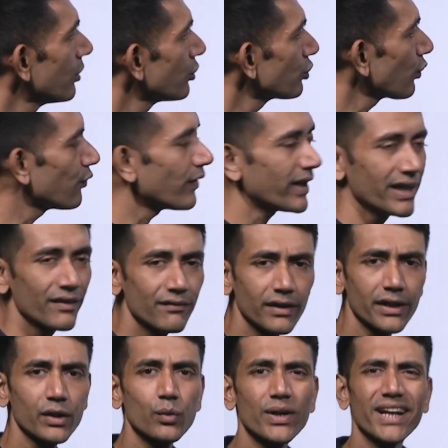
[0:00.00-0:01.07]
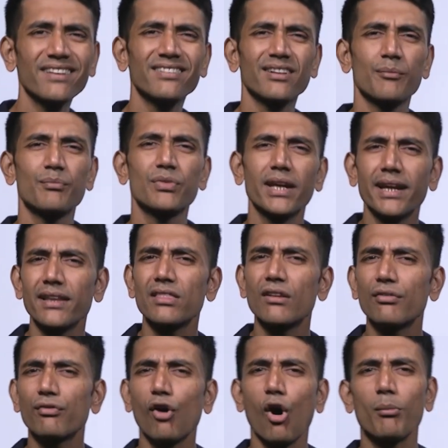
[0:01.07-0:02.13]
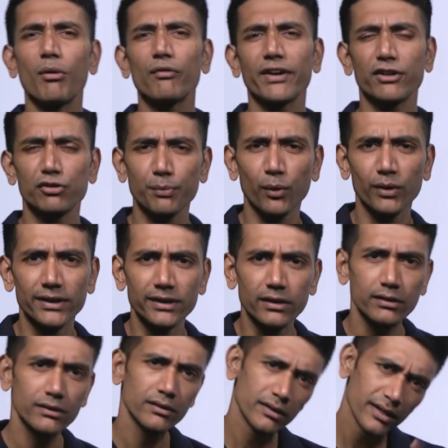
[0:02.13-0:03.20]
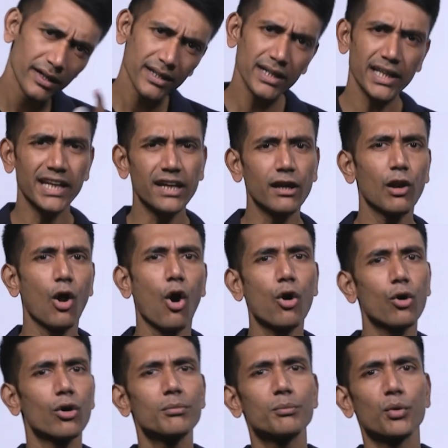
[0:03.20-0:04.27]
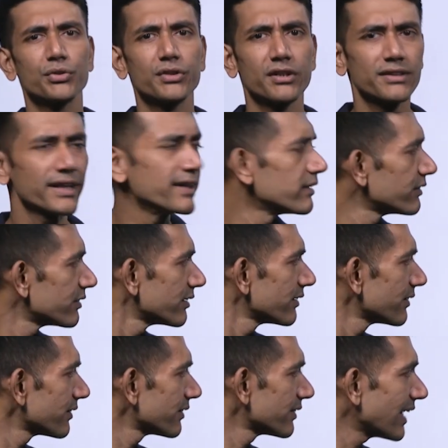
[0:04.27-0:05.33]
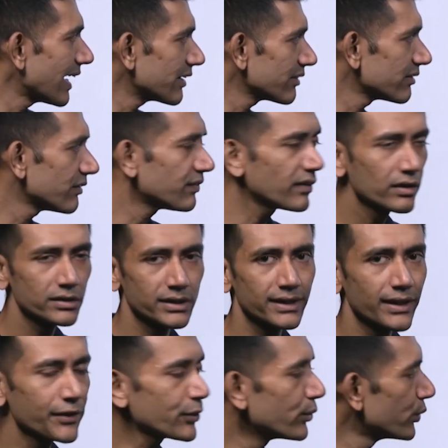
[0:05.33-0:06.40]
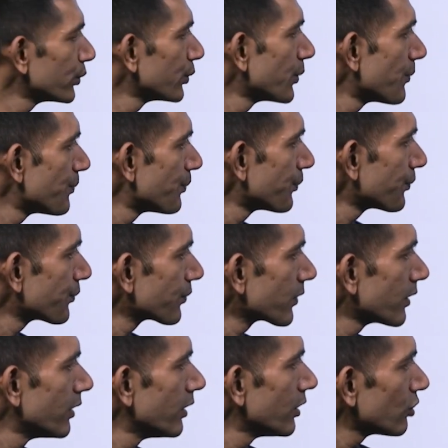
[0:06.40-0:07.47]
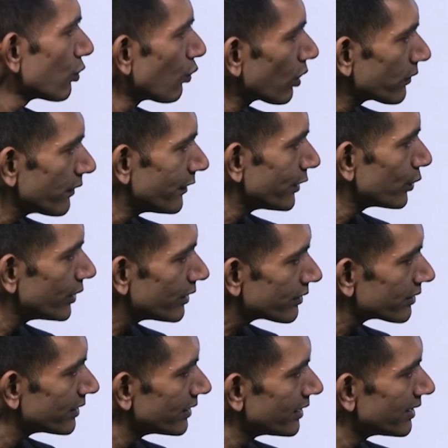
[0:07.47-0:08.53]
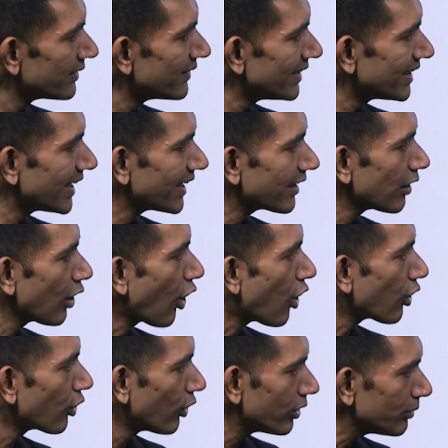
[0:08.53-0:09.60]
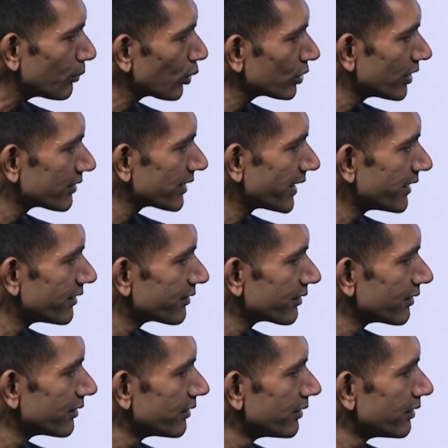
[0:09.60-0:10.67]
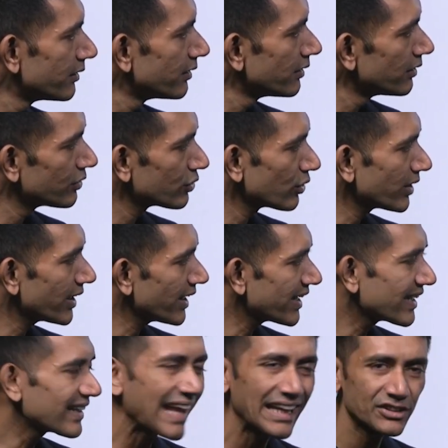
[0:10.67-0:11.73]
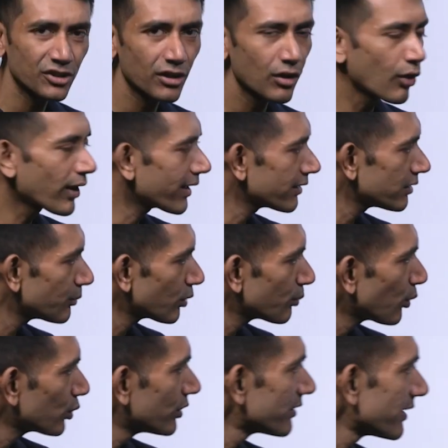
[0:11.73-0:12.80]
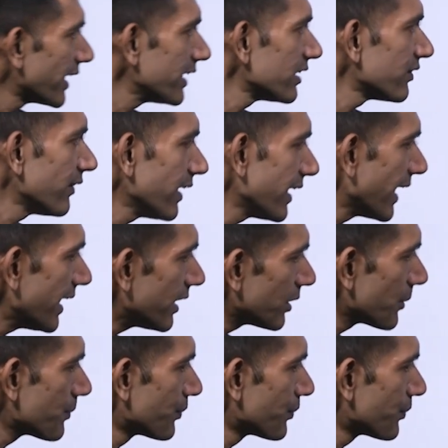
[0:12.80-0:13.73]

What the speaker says: So whenever you get something in the form of exponent, take log on both the sides. That is the first thing that you do. So what we will do is, we'll take log on both the sides. So taking natural logarithm on both the sides, we get